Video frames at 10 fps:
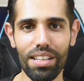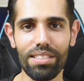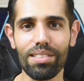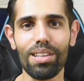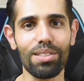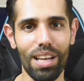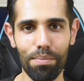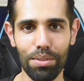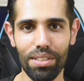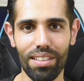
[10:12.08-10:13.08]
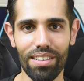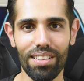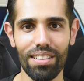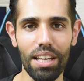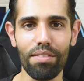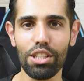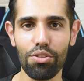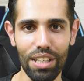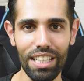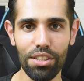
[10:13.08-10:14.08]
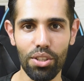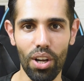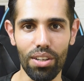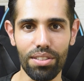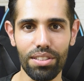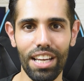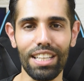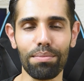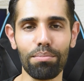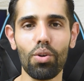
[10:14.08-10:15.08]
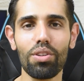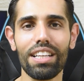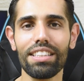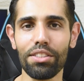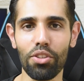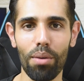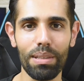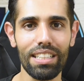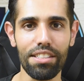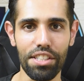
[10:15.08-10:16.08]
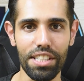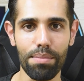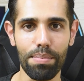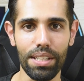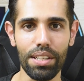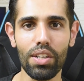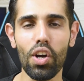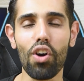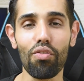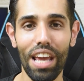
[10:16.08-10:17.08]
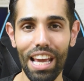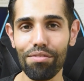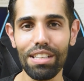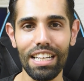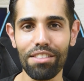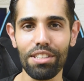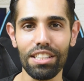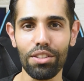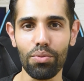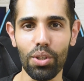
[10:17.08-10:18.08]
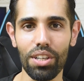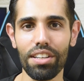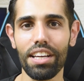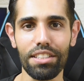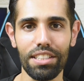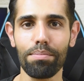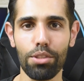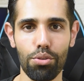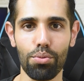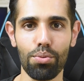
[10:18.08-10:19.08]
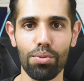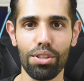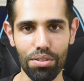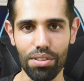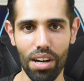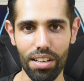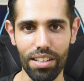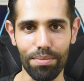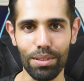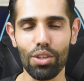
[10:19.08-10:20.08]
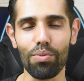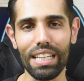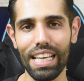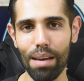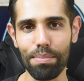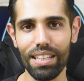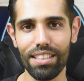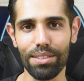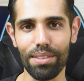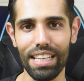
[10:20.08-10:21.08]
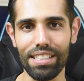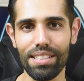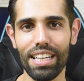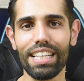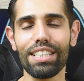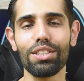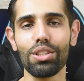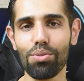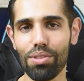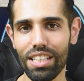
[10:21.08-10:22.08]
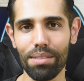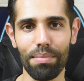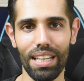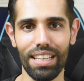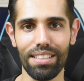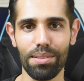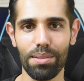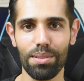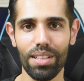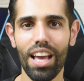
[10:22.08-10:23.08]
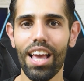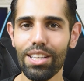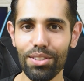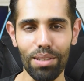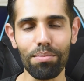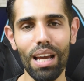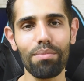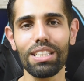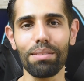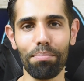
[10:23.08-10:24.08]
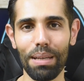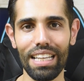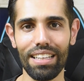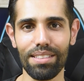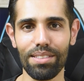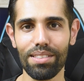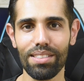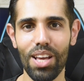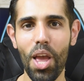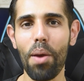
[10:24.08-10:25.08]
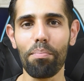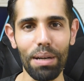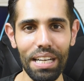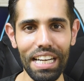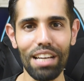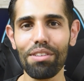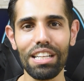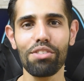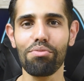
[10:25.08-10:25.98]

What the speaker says: This is absurd. $7 trillion is more than the nominal GDP of every country in the world except two. For startups, when capital is raised, it is usually in millions, sometimes in billions, but never in